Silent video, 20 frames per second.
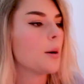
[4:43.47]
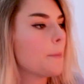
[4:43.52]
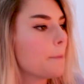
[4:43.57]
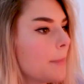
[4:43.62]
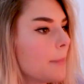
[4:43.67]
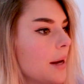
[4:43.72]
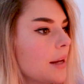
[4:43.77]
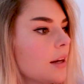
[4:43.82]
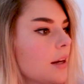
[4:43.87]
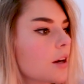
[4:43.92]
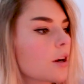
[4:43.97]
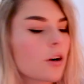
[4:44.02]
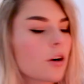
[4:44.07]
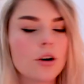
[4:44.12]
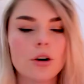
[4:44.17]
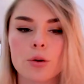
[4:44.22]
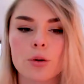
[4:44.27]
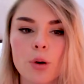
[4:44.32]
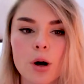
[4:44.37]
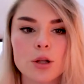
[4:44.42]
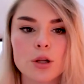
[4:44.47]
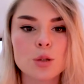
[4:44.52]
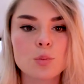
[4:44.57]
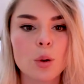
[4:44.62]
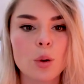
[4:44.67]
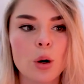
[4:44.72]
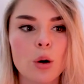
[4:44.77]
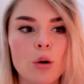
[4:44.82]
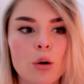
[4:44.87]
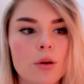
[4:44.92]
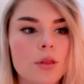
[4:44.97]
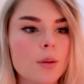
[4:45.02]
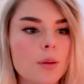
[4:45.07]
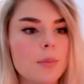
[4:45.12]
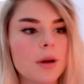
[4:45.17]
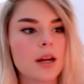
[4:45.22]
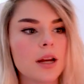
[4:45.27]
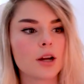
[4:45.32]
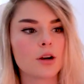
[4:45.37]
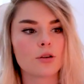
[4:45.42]
Medic Crossbow. The
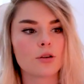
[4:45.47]
Medic